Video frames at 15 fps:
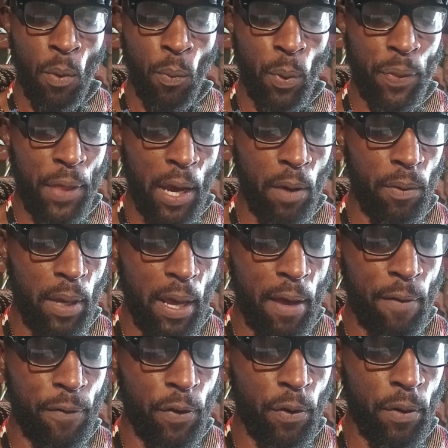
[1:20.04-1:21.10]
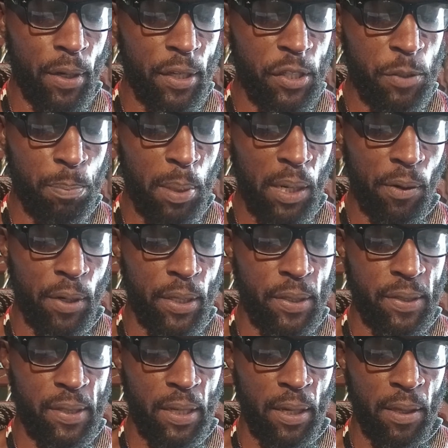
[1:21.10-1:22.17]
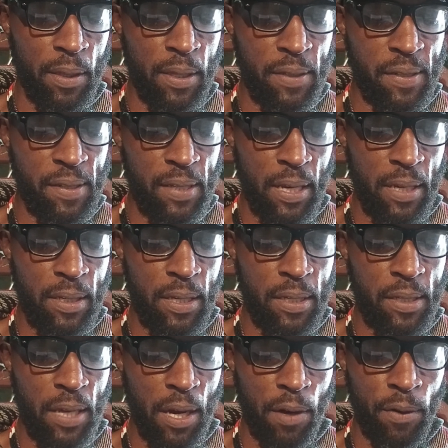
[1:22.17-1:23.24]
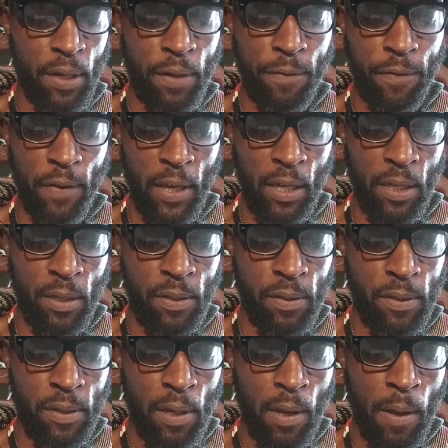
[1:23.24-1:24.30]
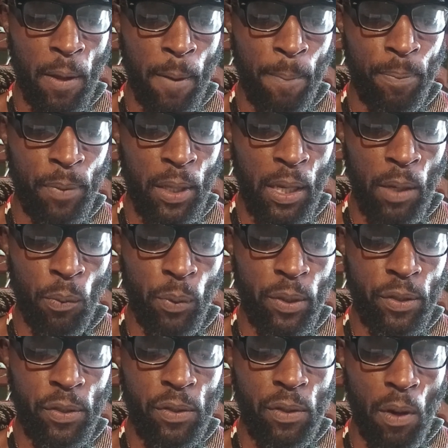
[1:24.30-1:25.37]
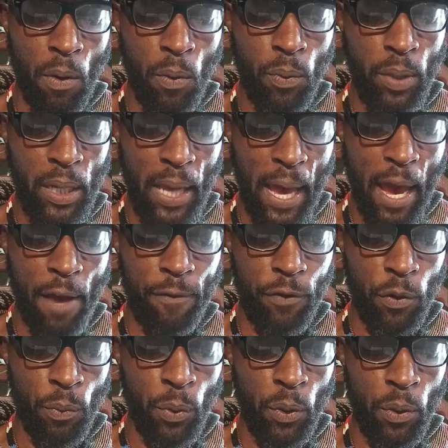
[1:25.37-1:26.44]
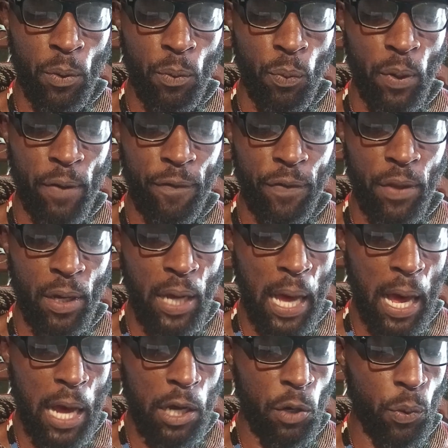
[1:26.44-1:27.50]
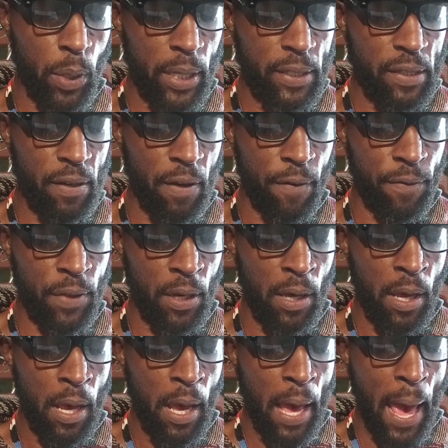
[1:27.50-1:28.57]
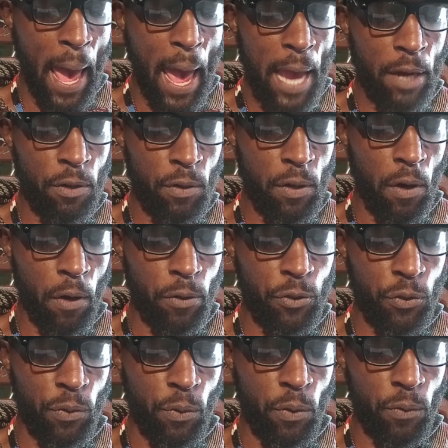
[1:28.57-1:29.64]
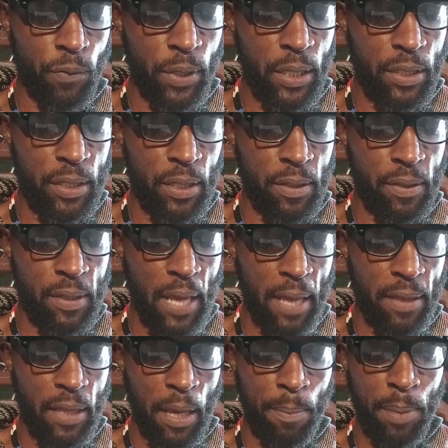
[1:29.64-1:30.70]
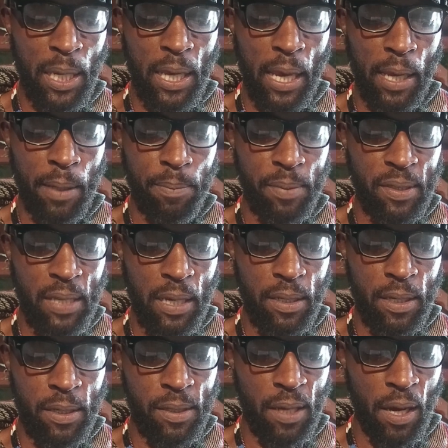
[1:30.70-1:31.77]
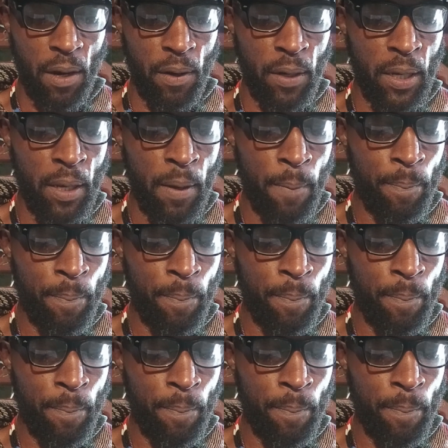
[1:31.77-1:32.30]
without ever experiencing the sedentary phase. It was only afterward, with the conquest of the agricultural regions, that they became sedentary.